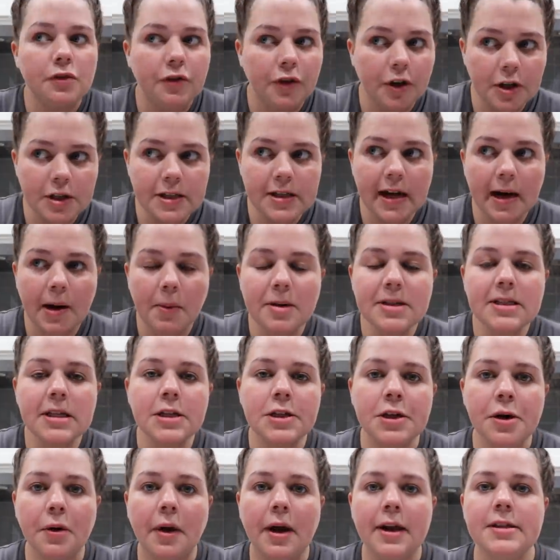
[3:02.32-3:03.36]
the first day I wasn't
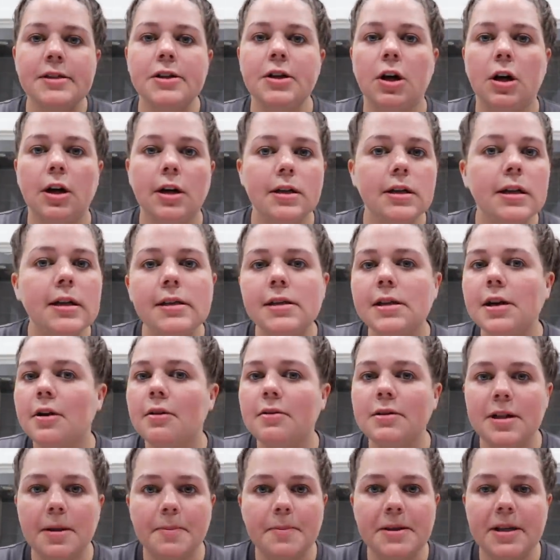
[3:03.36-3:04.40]
too concerned because you
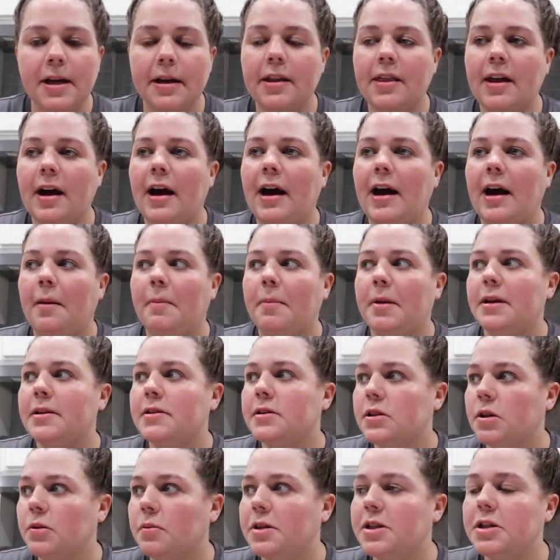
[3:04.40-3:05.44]
know dips like that happen.
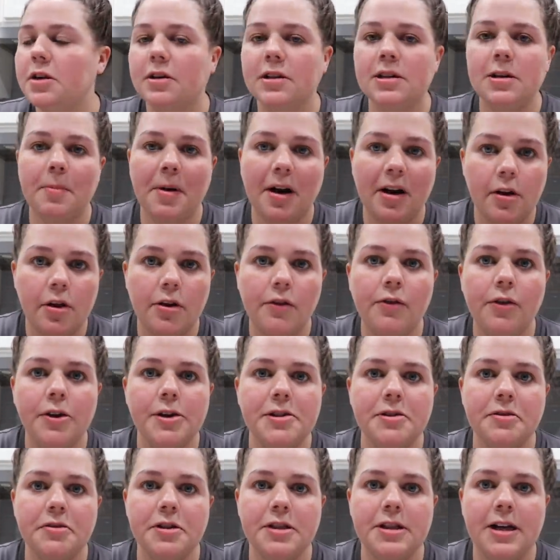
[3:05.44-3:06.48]
So we took some out of the
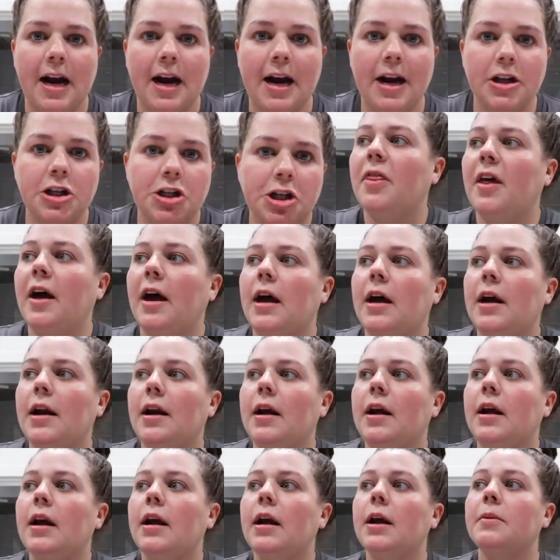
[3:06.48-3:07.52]
freezer stash, but
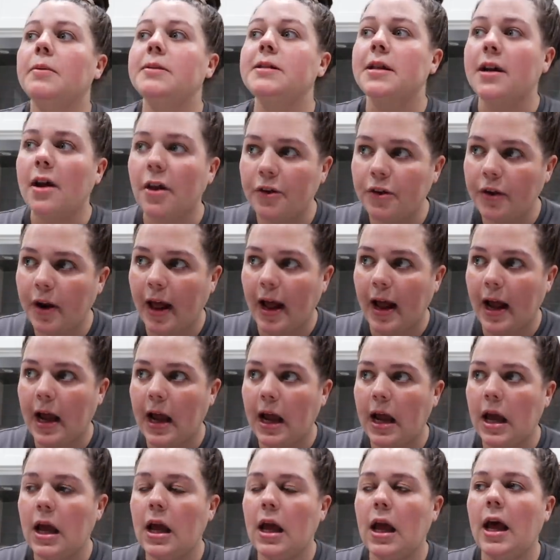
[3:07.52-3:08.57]
then it was another
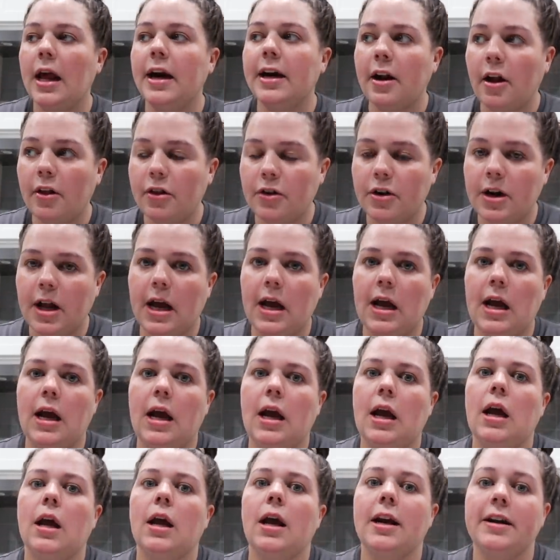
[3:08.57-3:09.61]
day and another
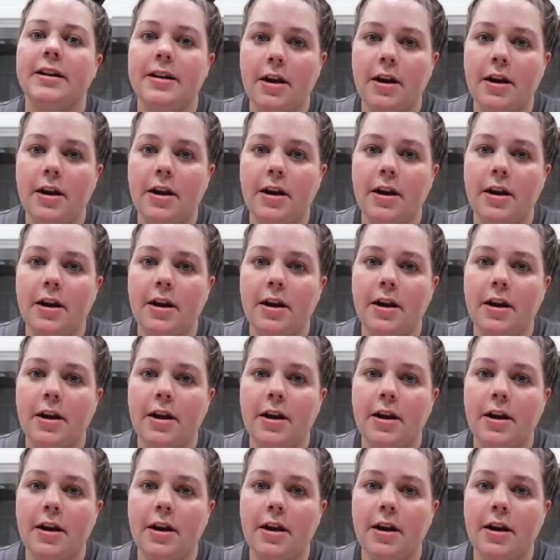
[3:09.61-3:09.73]
day and